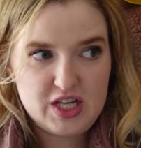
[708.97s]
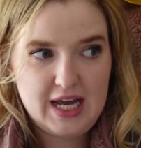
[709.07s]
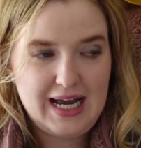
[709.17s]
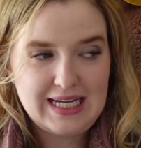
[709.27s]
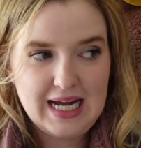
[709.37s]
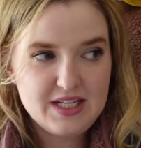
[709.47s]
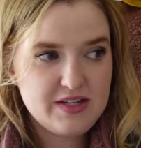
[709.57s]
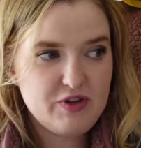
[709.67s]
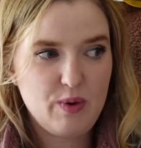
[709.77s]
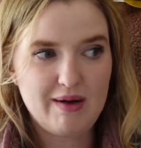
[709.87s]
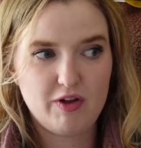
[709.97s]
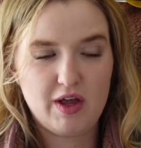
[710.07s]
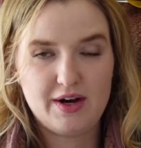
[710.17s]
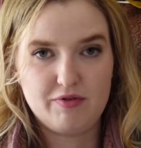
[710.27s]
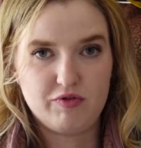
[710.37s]
and I guess if you have a
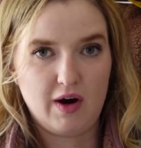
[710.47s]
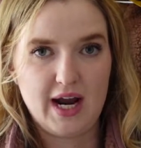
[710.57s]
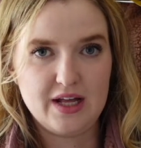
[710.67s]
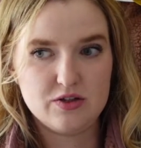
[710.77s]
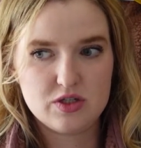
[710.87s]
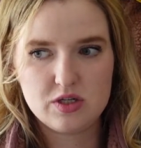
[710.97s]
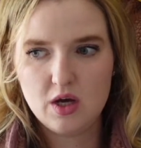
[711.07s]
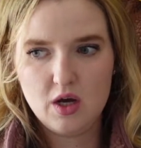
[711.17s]
lot of friends